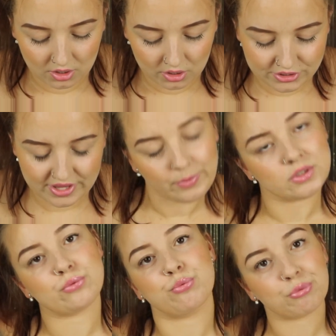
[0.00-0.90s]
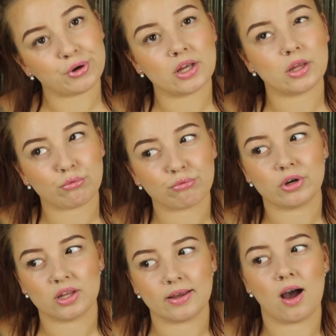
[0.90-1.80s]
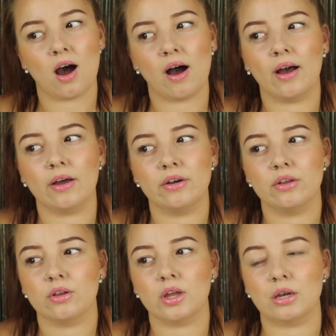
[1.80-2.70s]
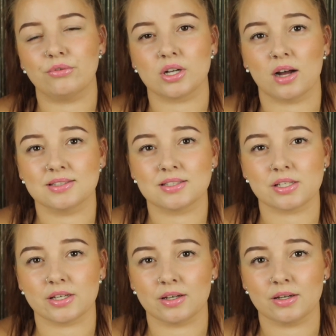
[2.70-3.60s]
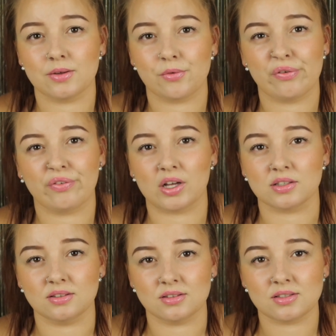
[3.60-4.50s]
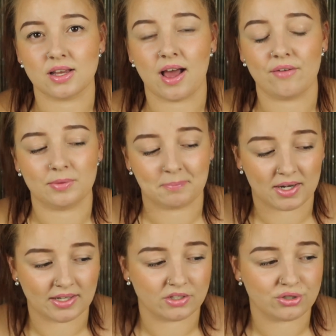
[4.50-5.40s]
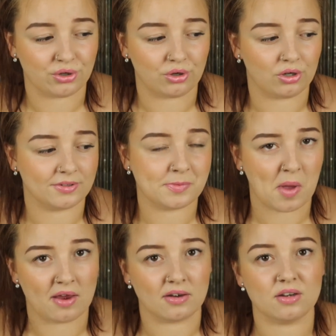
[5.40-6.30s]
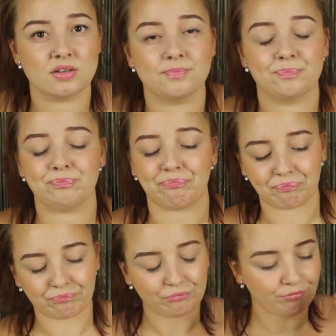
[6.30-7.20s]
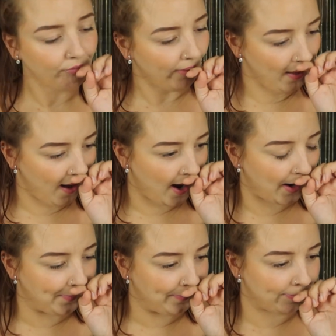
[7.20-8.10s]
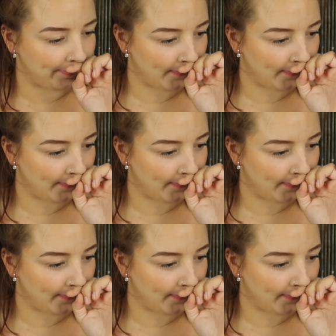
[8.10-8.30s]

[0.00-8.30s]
So that was really, really hard in regards to funds and having money to spend on